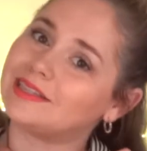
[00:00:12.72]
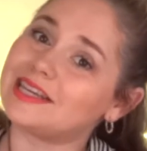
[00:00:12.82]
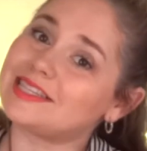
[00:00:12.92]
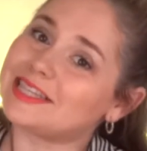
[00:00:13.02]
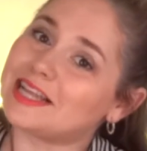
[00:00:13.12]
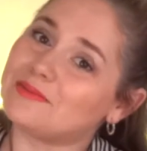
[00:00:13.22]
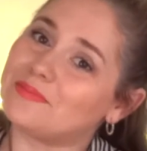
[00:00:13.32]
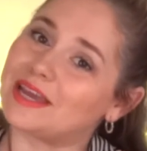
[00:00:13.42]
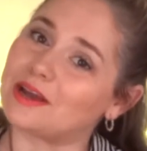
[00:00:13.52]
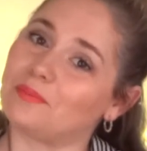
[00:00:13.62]
this little
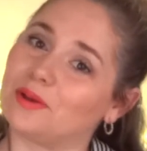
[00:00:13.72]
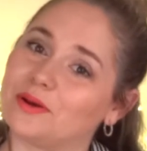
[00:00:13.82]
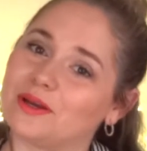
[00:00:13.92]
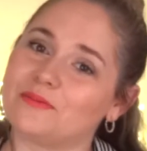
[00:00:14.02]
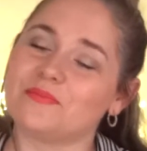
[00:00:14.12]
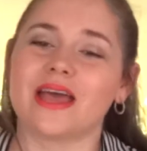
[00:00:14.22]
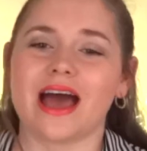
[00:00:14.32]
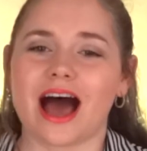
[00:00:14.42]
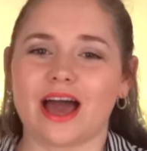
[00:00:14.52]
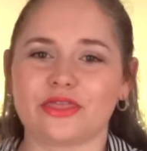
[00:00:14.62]
makeup look.
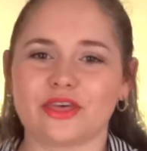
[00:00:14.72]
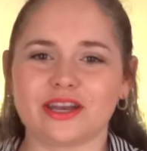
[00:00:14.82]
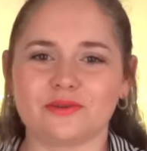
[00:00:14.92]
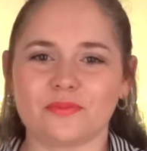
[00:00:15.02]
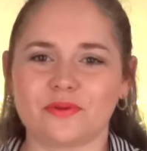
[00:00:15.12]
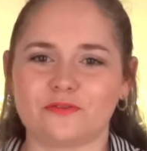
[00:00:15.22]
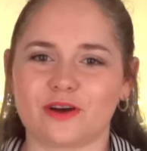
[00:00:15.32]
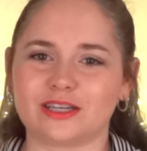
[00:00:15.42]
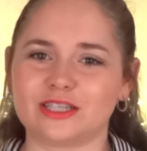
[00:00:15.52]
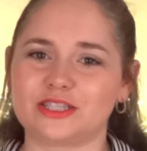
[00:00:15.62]
I thought it would be
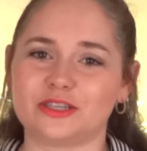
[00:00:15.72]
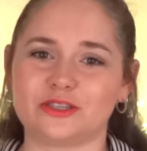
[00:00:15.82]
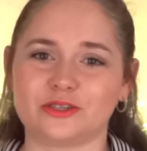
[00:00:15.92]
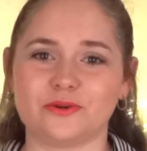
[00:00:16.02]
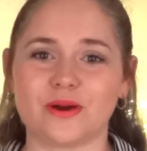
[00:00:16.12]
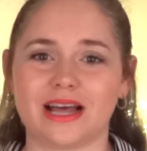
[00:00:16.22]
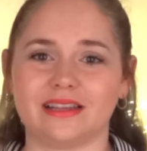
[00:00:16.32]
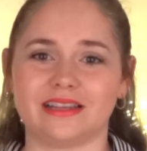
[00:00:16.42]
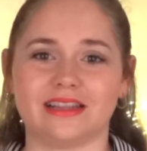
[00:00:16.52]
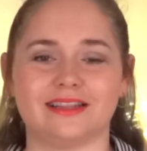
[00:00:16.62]
fun to do
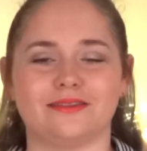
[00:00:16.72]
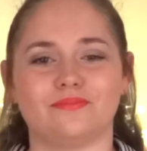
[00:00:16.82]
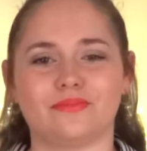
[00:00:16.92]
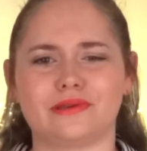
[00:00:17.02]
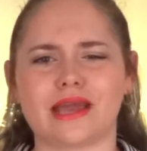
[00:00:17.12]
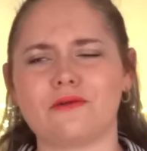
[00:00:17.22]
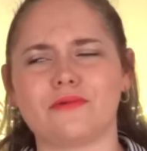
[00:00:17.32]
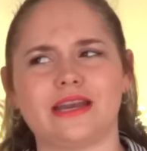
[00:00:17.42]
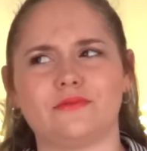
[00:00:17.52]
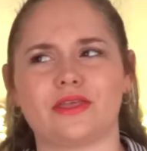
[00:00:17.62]
a little get
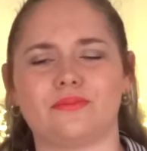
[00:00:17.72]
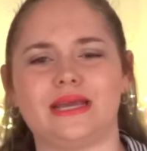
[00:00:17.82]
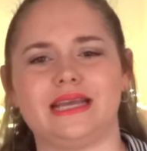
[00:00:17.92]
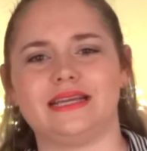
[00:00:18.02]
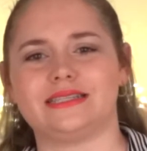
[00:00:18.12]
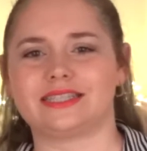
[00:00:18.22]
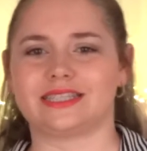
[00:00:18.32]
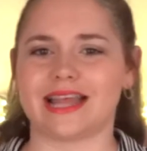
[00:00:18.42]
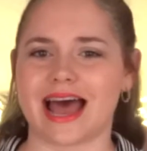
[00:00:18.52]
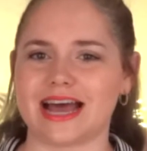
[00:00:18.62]
ready with me
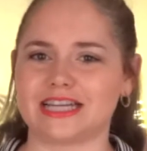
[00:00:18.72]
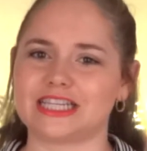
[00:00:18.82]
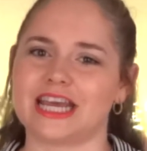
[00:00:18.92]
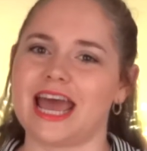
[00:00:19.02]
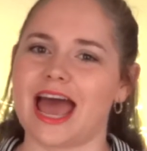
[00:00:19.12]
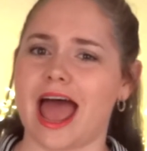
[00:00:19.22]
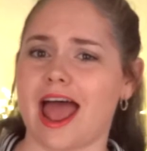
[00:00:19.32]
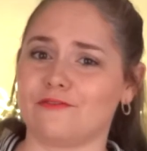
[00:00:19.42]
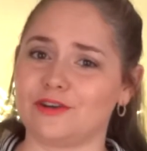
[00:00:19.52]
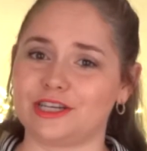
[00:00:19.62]

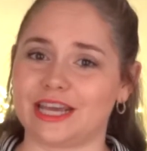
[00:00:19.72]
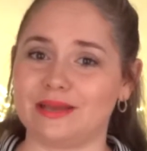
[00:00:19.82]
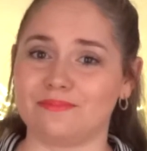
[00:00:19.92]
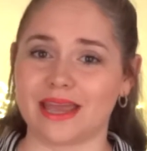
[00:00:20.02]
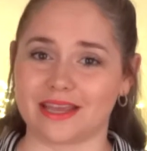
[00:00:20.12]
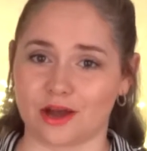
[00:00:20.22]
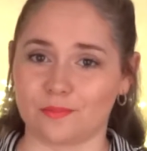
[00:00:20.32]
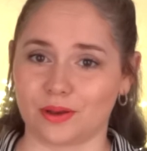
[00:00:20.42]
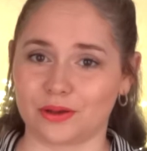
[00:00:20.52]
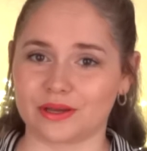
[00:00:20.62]
/ everyday
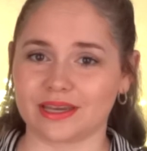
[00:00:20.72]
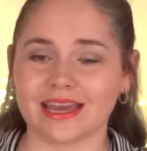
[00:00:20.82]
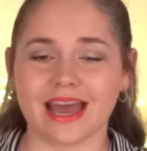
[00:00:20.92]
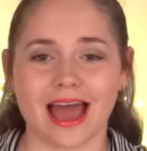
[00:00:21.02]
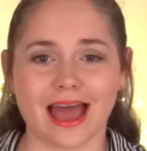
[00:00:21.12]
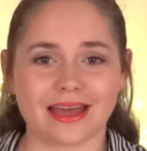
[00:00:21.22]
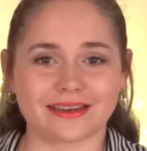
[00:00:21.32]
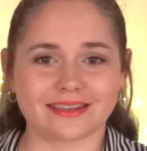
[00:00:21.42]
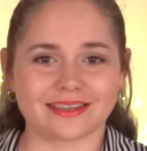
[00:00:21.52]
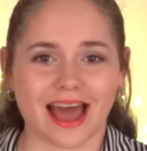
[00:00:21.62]
makeup look,
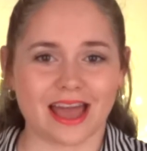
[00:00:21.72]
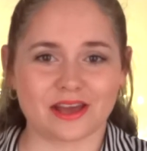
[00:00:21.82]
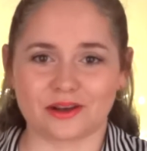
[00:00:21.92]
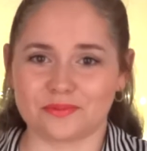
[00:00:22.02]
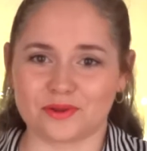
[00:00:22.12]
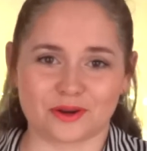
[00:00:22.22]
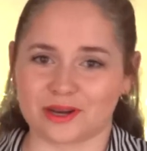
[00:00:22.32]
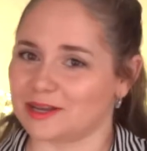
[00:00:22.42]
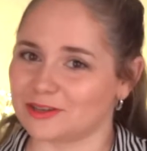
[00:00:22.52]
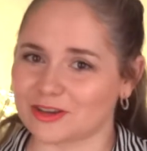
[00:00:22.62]
and I hope you're
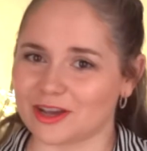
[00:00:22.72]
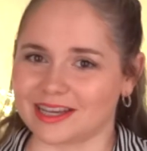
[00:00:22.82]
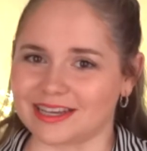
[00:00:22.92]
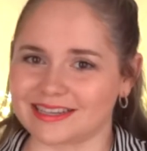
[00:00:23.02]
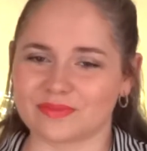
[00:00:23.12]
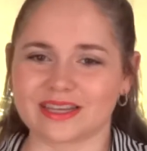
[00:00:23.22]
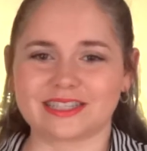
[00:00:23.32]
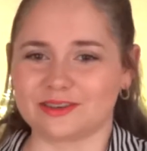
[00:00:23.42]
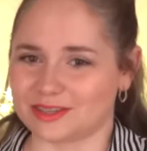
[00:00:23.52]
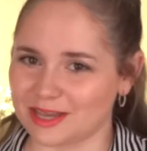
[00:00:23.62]
gonna enjoy it.
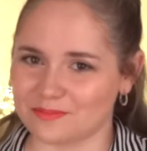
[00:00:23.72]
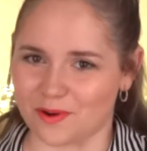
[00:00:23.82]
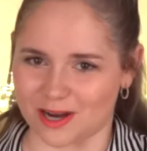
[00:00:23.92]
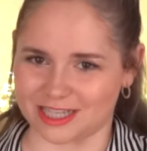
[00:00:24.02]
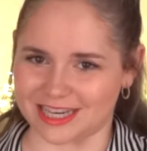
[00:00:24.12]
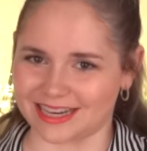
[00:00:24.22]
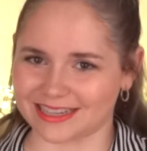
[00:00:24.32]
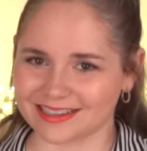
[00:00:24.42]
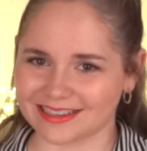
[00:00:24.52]
So keep watching.